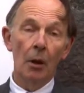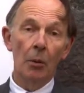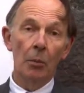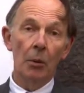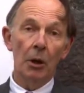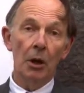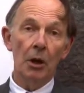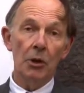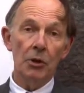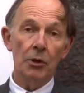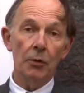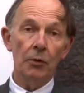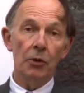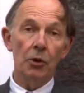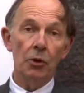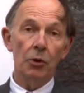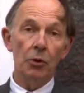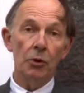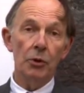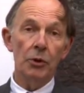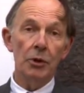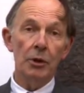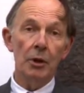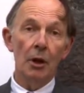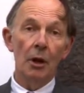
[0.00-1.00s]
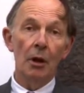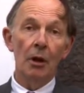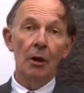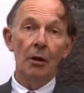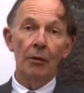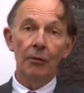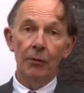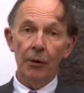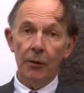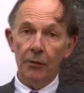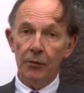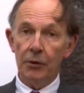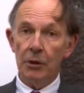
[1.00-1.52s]
Because, of course,
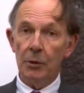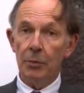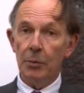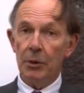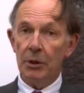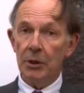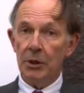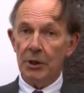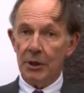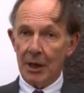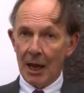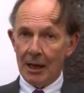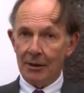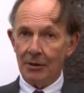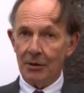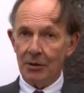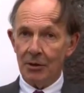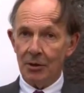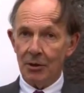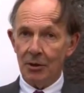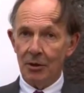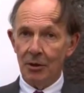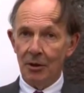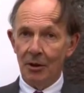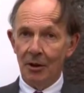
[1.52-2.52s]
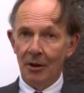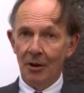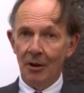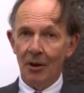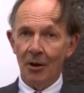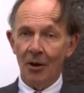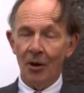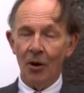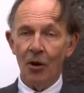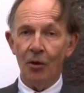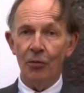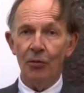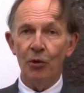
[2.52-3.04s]
50%
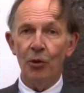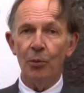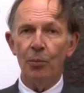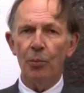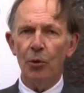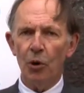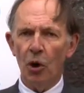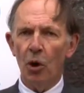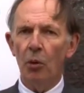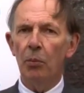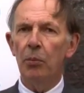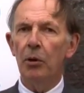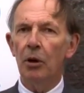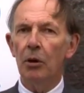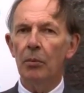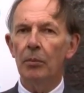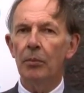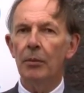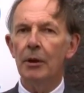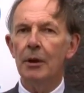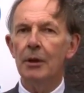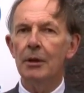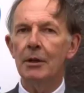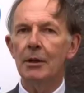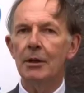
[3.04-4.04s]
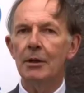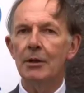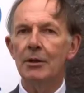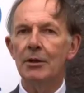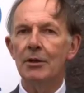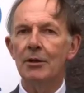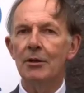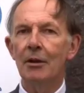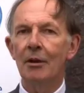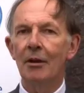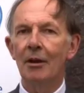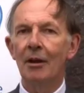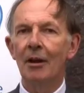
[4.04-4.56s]
of the problem that
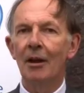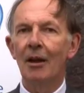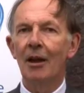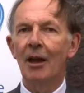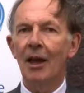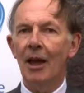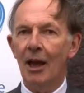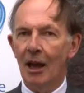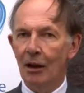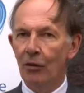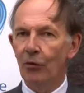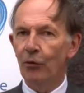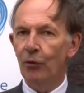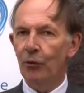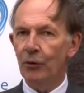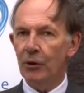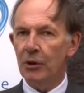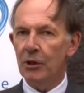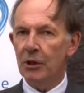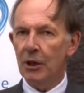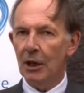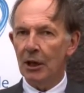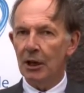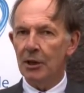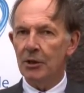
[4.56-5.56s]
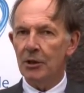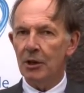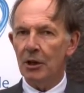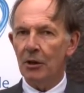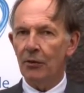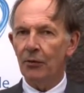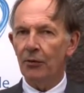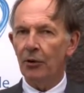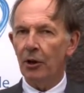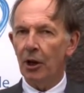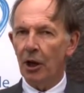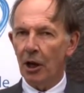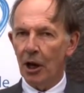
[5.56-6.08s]
is infertility
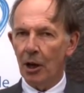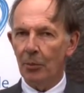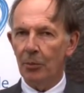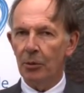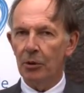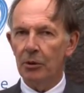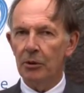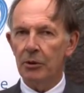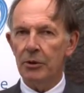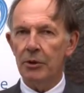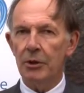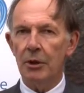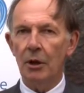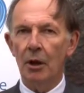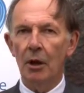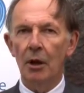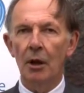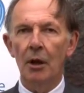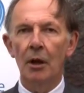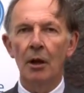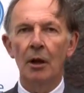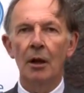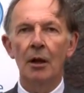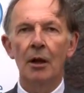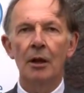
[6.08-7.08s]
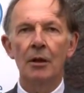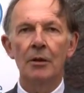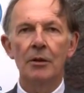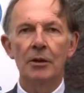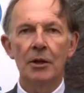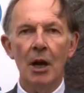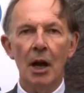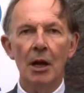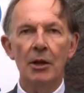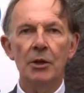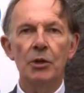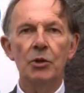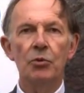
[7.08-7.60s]
for couples
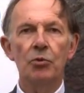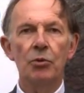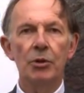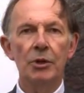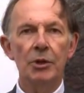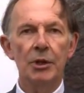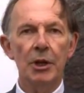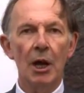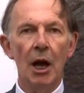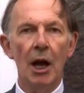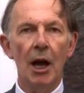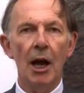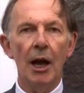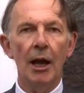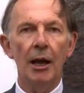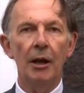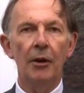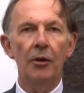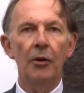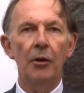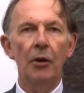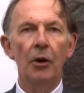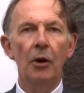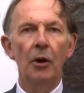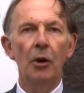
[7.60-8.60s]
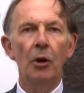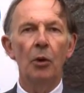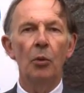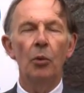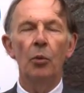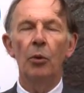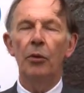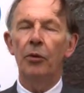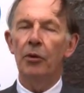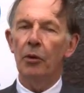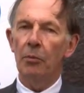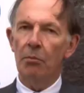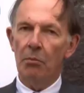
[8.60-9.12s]
does reside
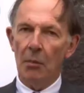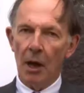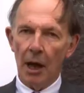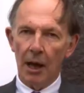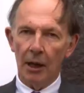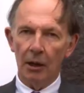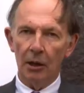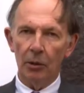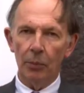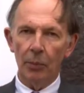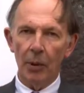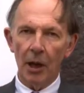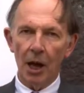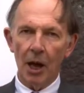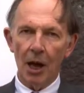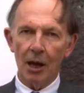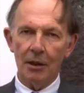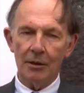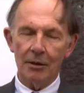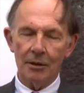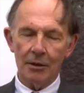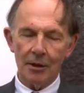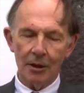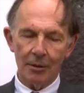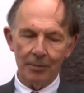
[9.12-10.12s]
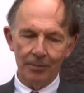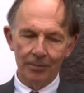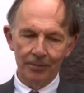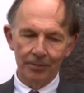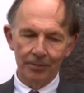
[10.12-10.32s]
with the male partner.